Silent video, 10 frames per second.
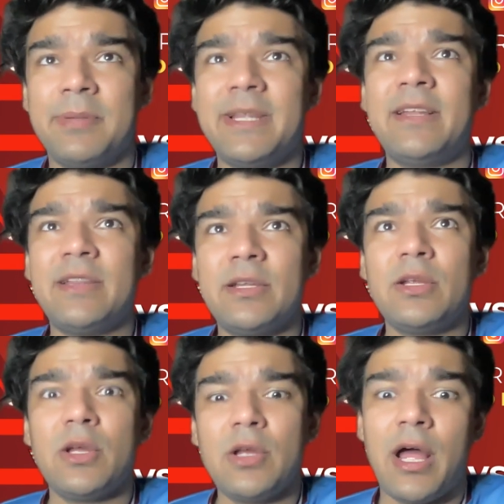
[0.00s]
then
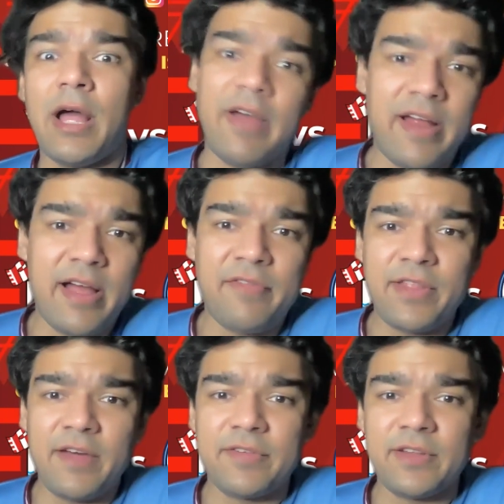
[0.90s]
after
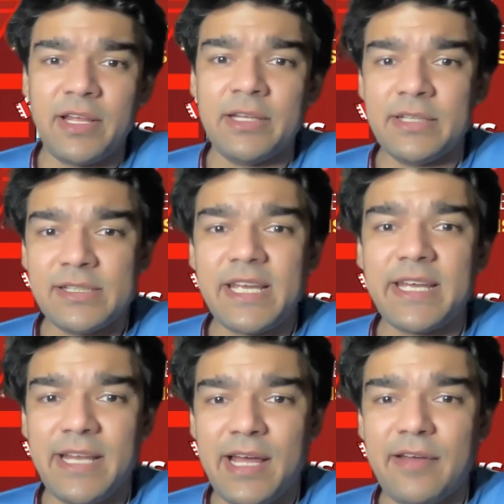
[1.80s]
in the
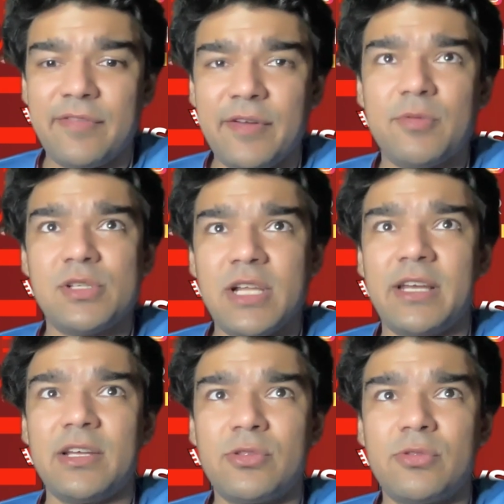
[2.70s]
second half, it was like